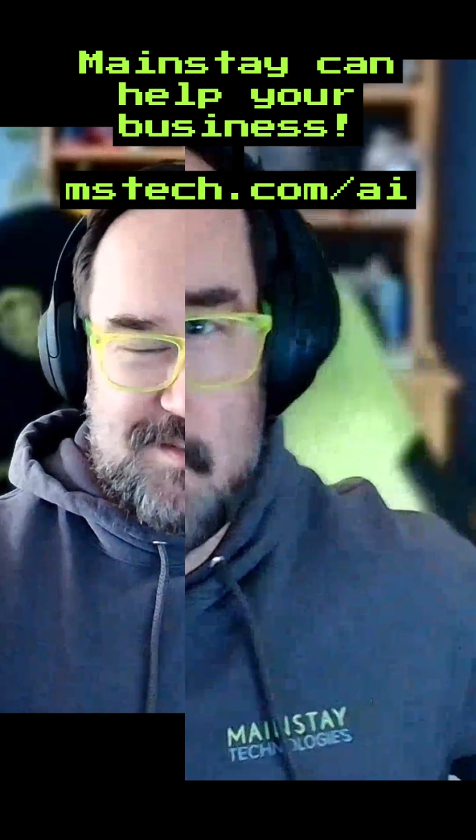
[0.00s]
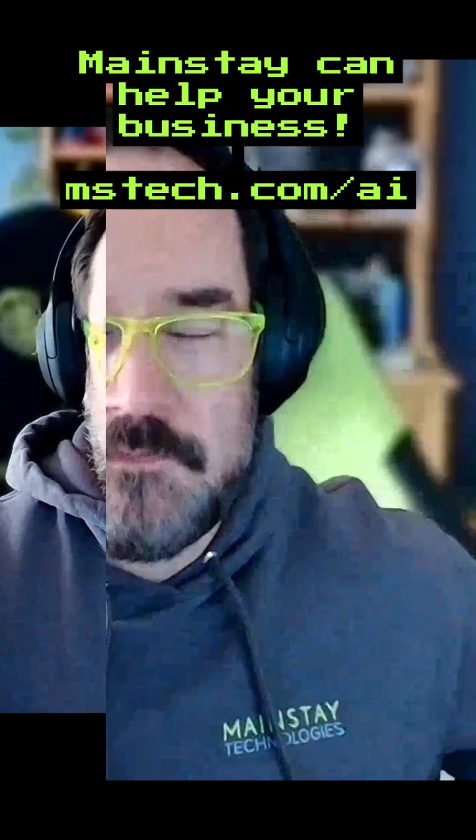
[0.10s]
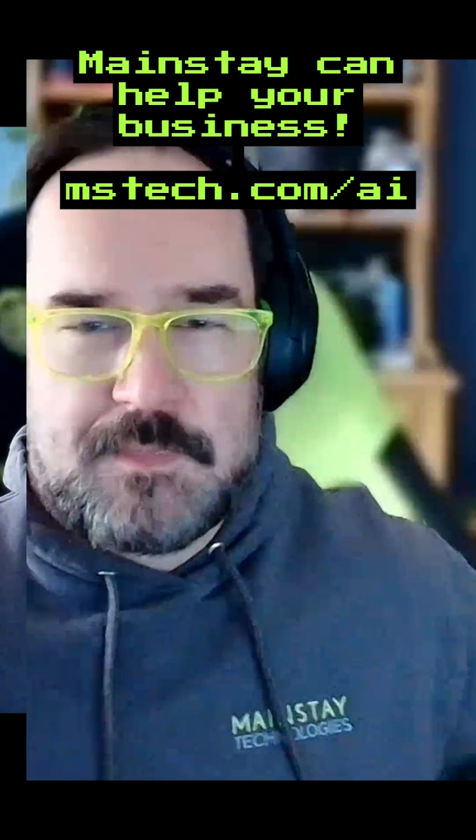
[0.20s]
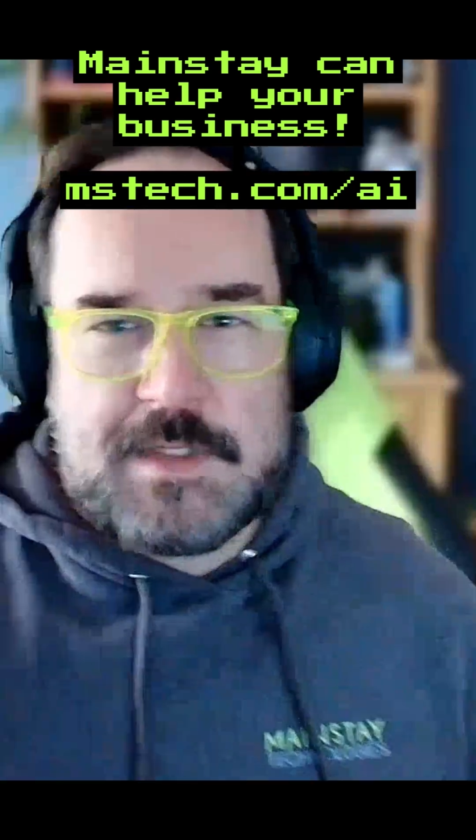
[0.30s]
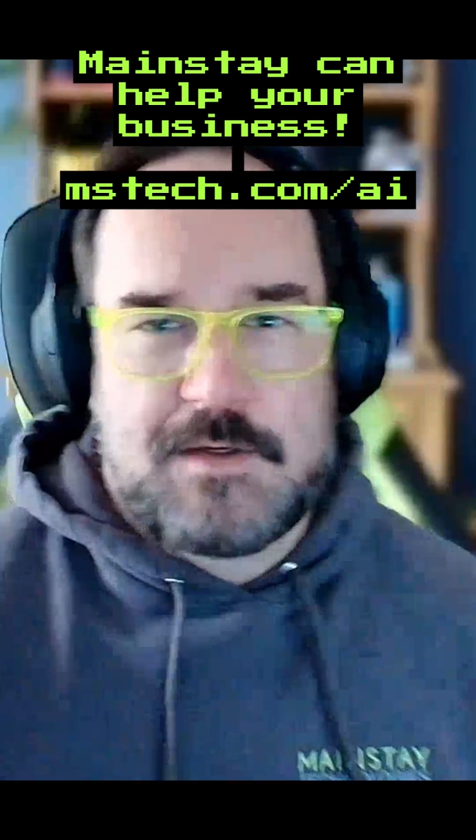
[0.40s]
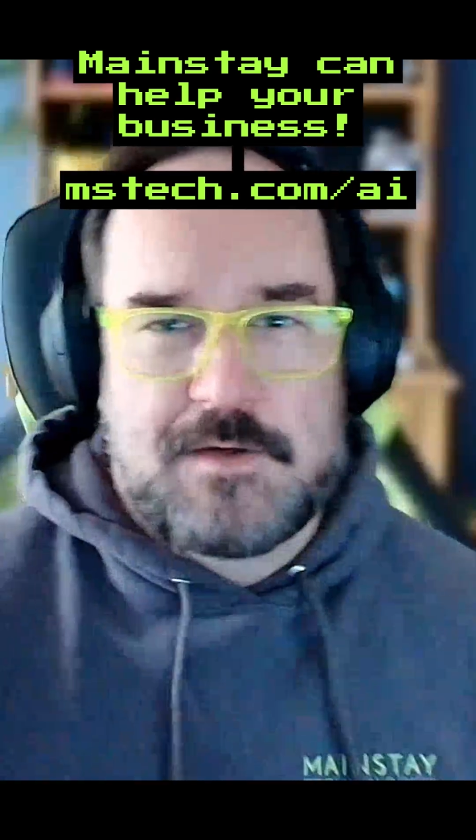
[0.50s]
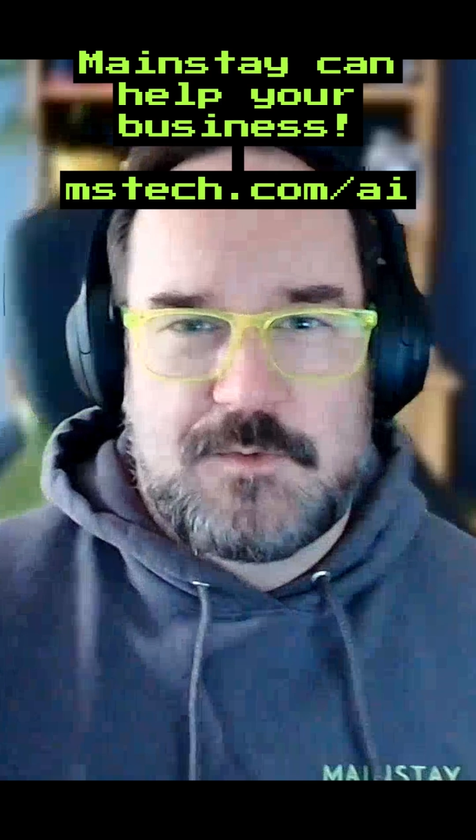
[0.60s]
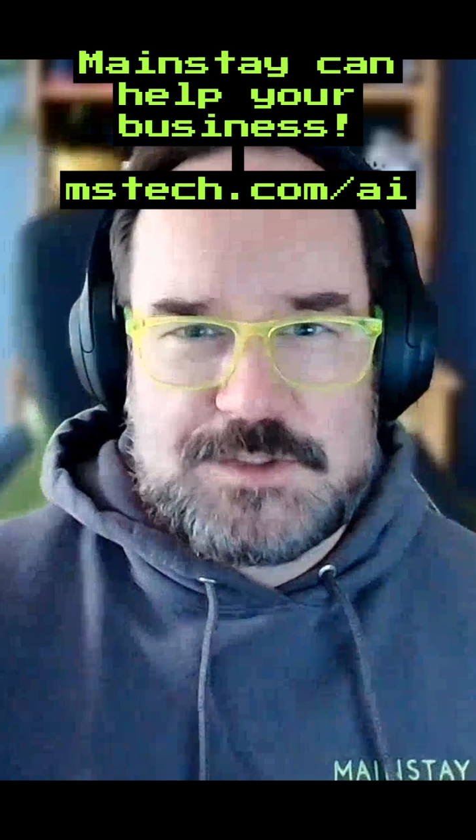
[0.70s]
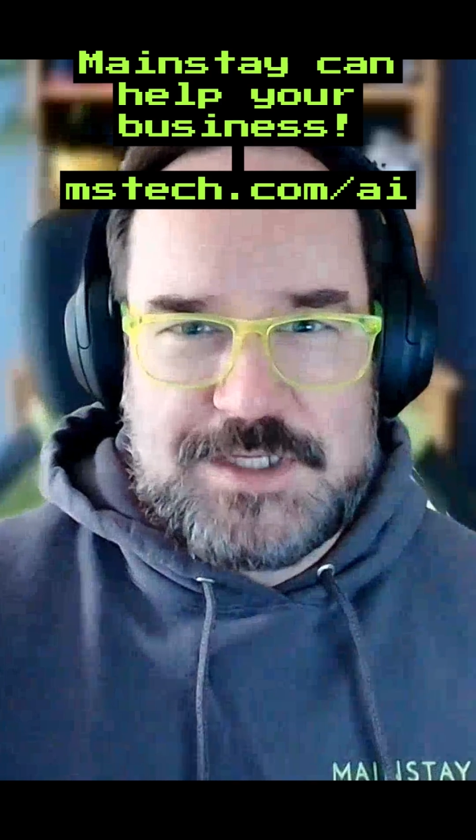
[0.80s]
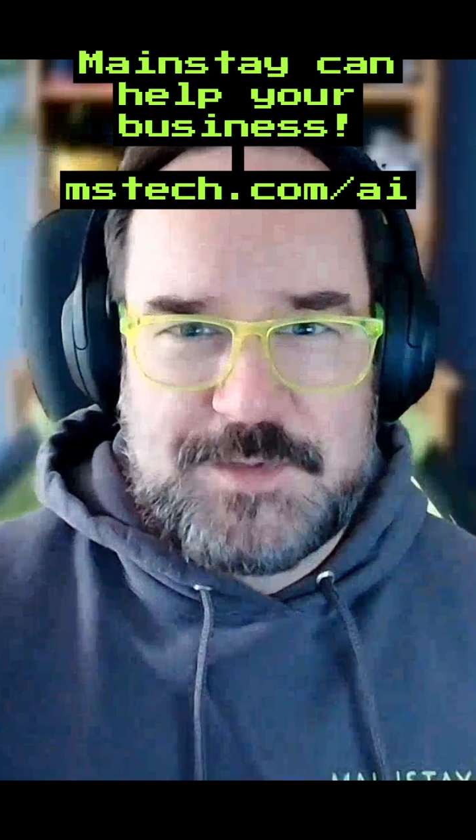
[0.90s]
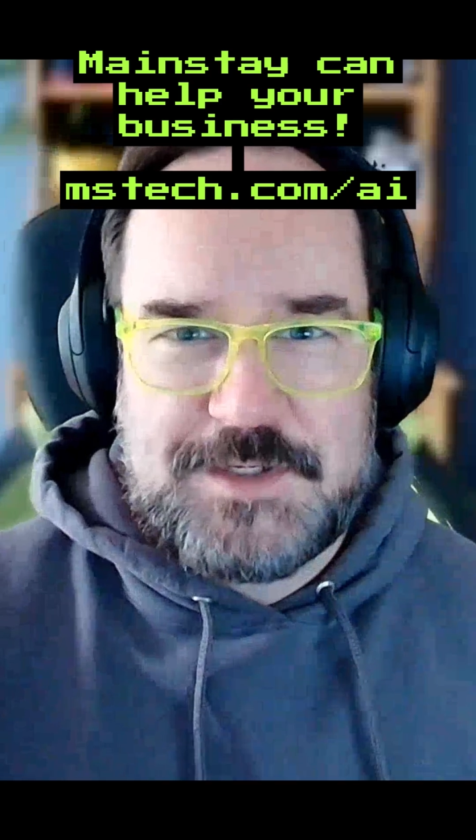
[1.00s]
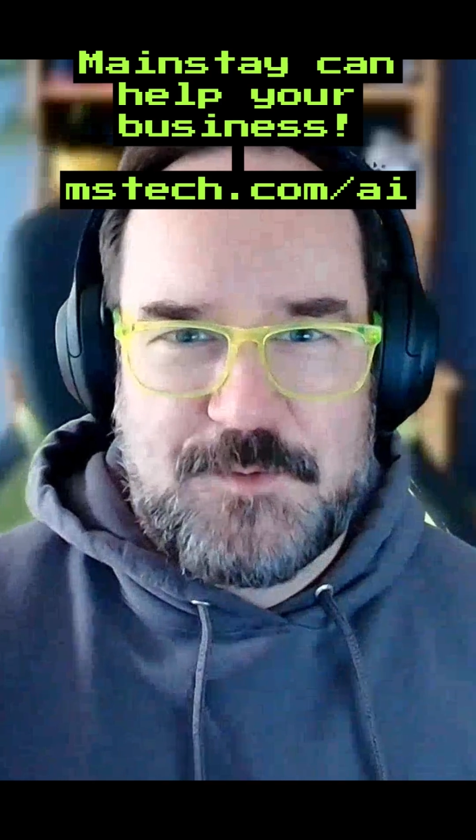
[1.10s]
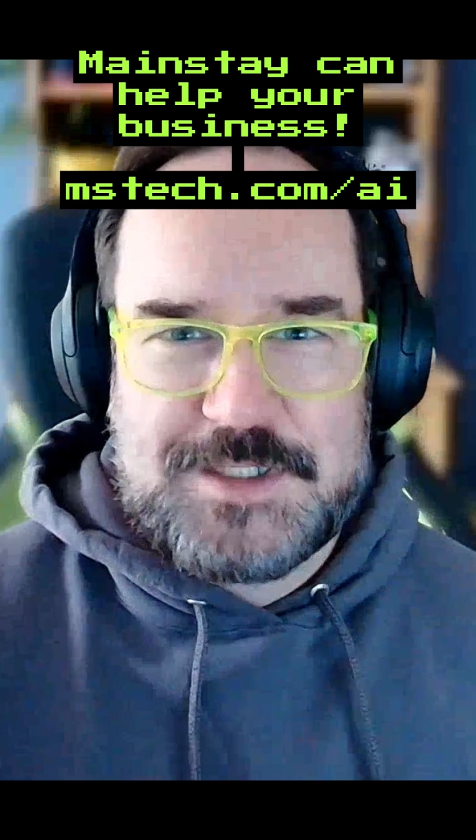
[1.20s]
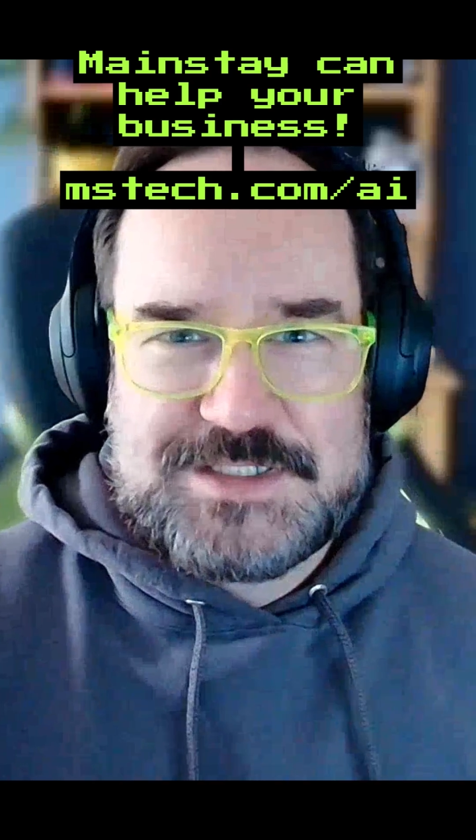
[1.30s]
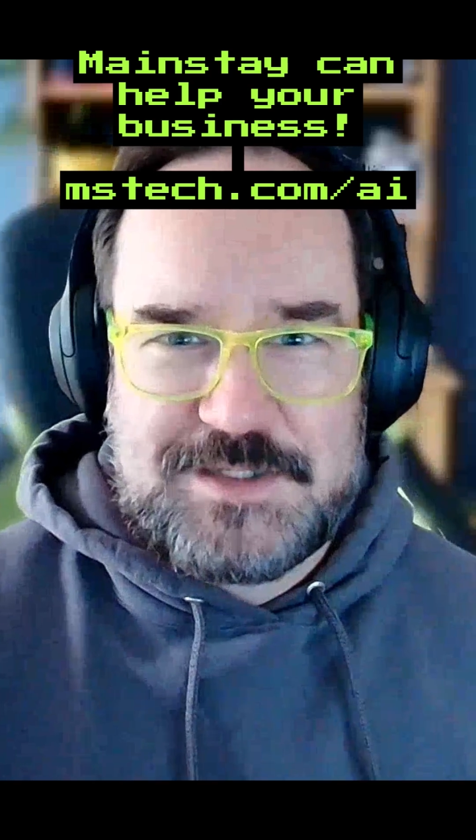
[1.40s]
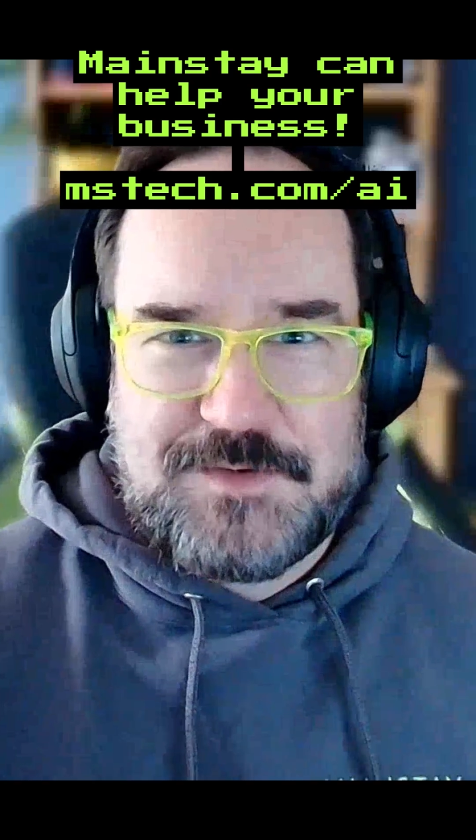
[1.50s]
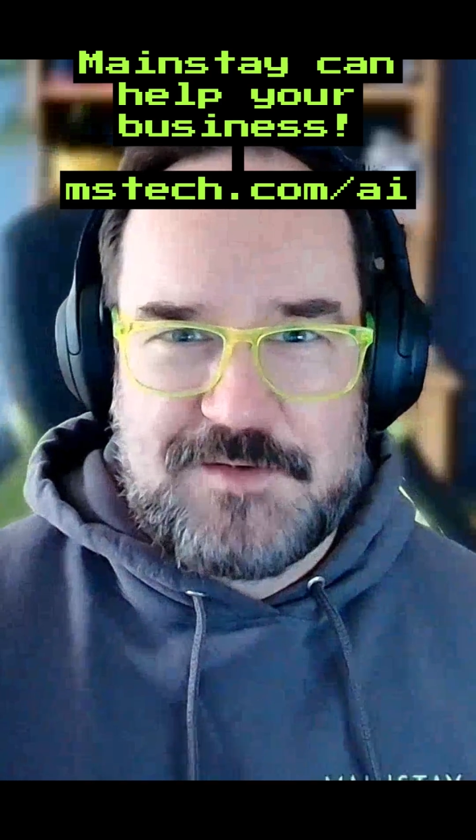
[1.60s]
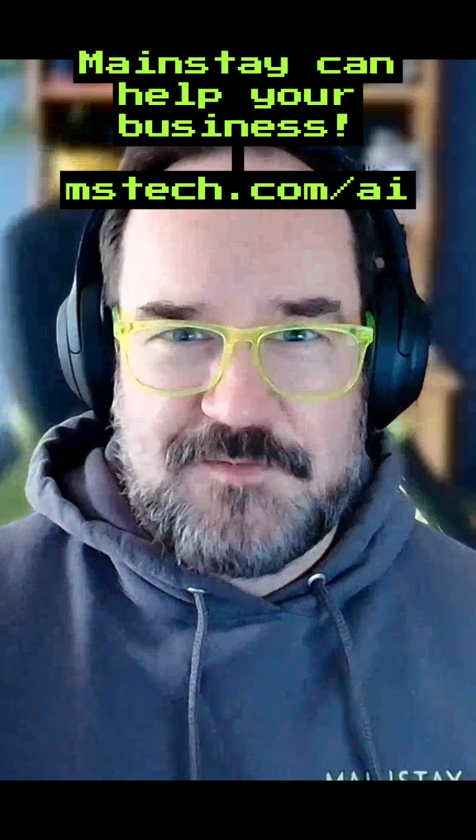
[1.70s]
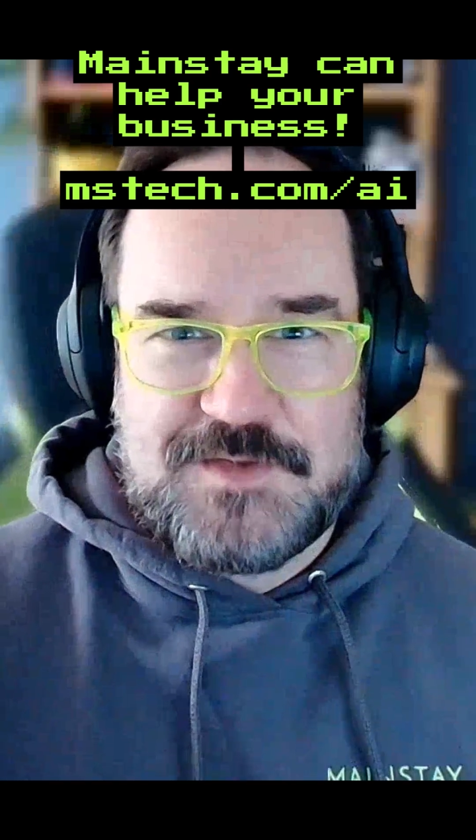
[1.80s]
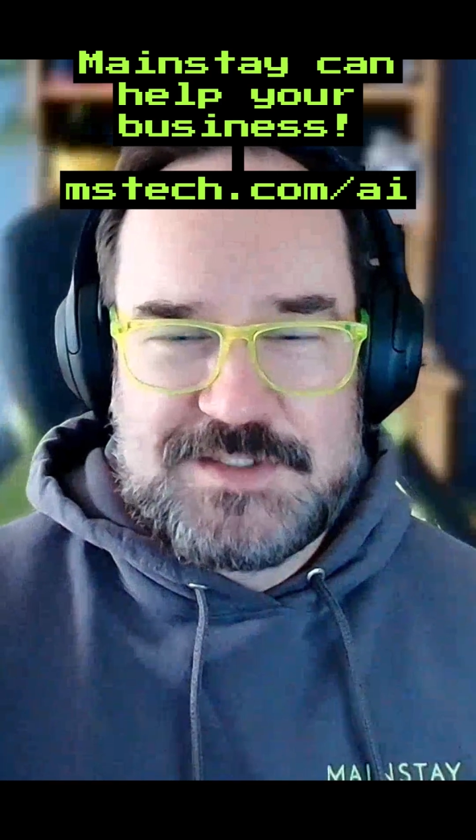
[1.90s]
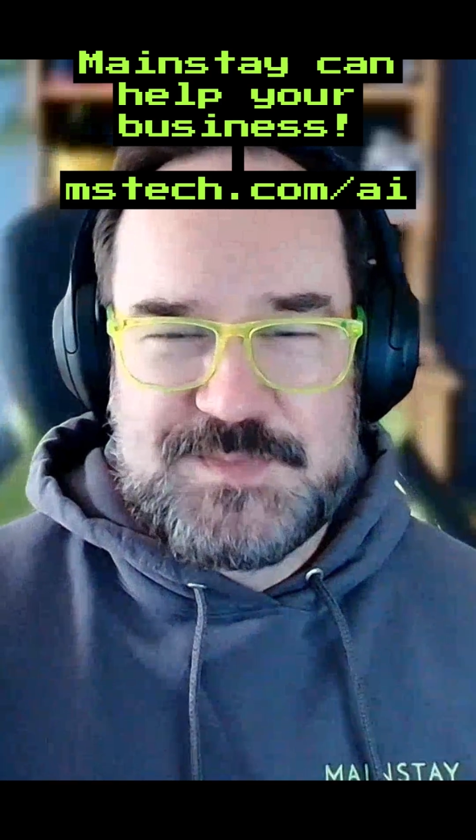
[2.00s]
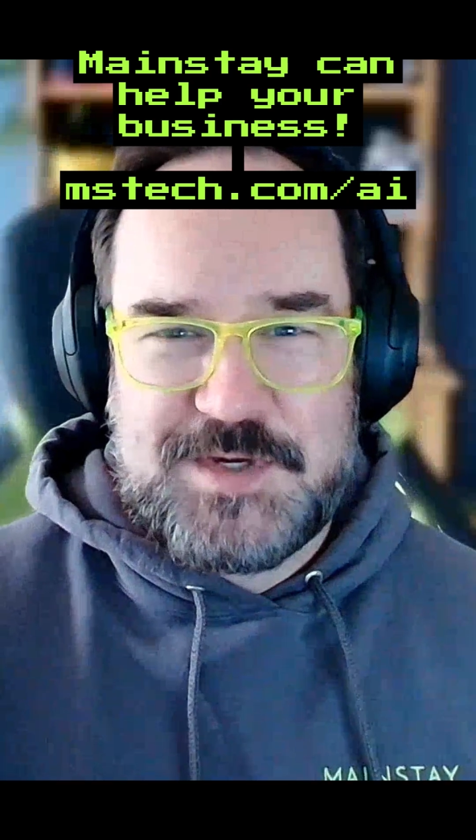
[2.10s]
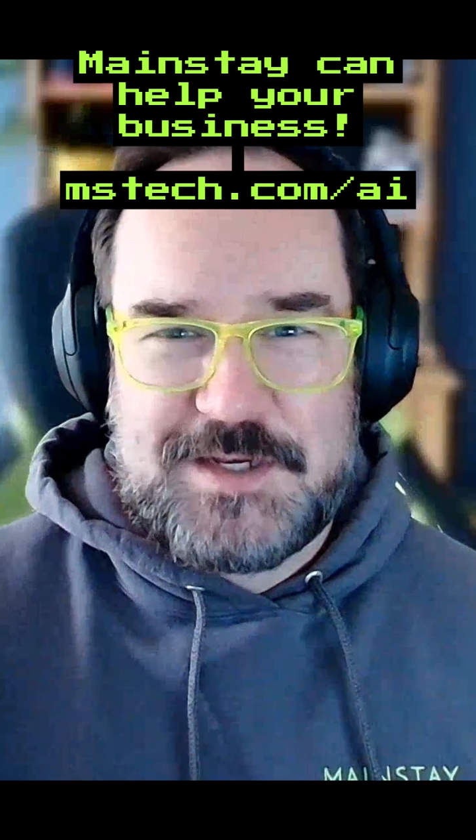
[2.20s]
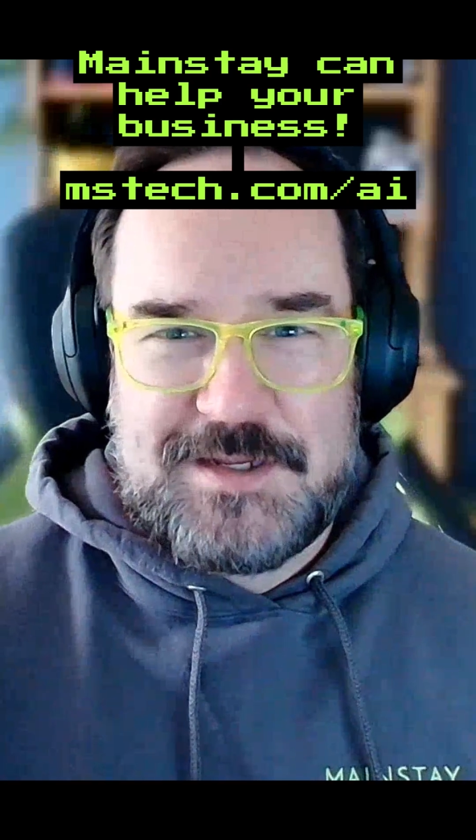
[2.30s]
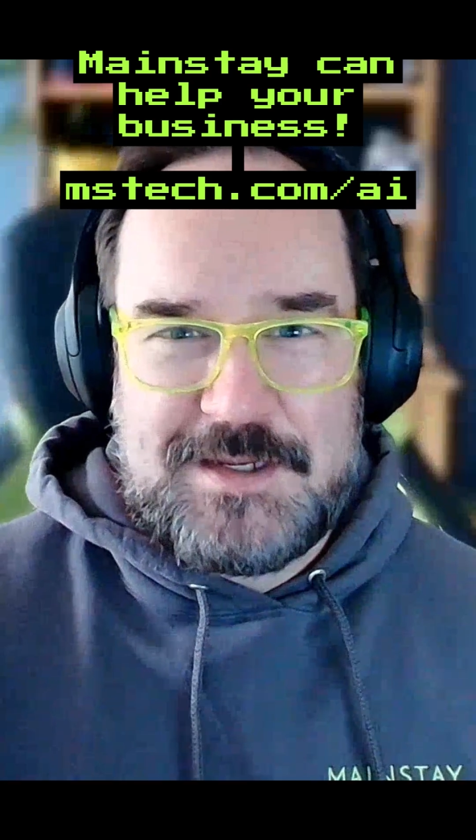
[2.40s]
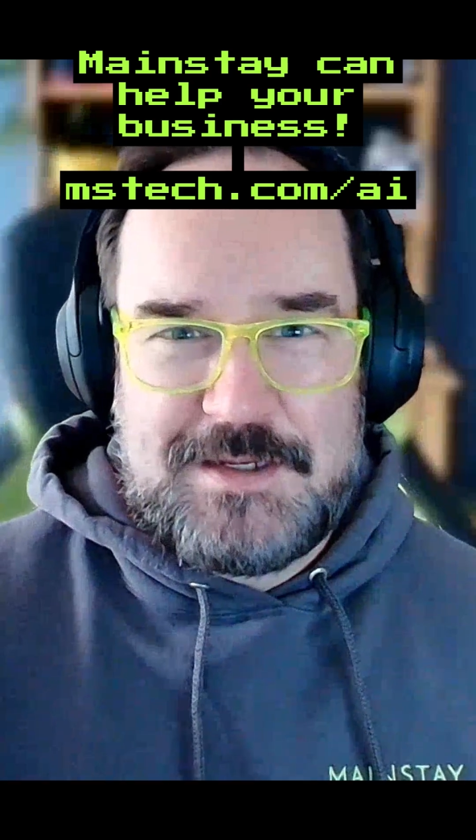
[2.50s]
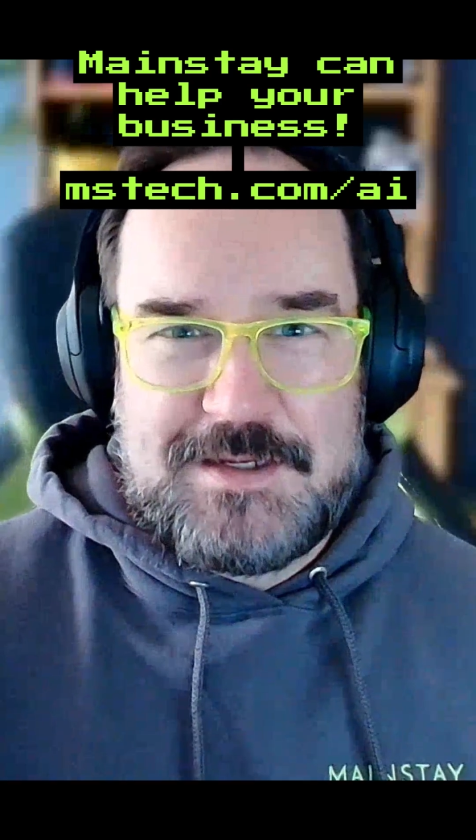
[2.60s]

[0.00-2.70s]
So Wasabi didn't want to stick around for this, but